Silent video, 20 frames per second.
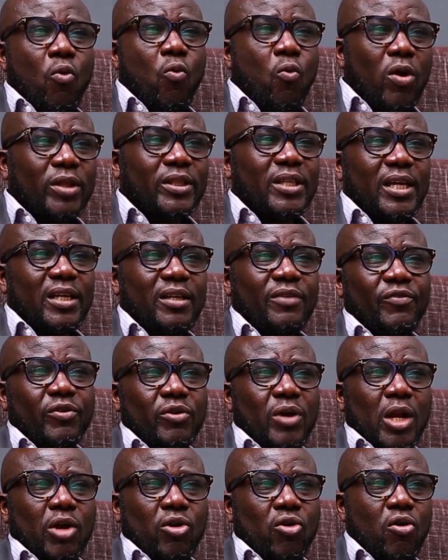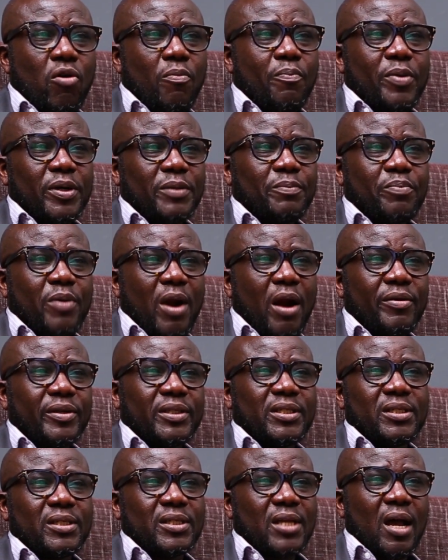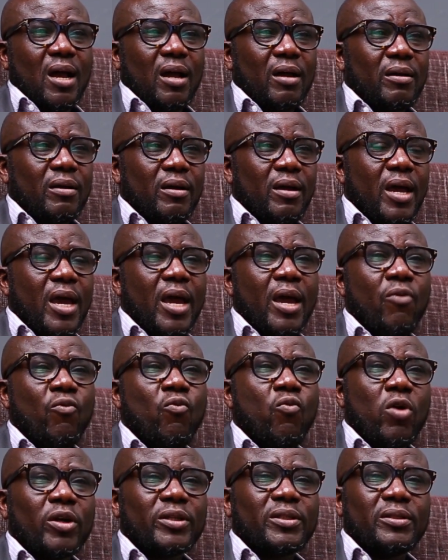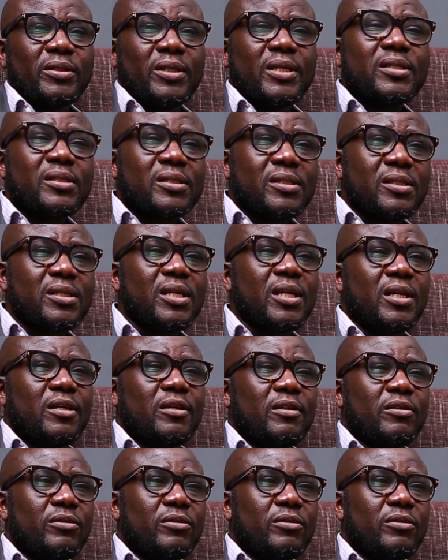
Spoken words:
what the individual or corporate priorities are and what they seek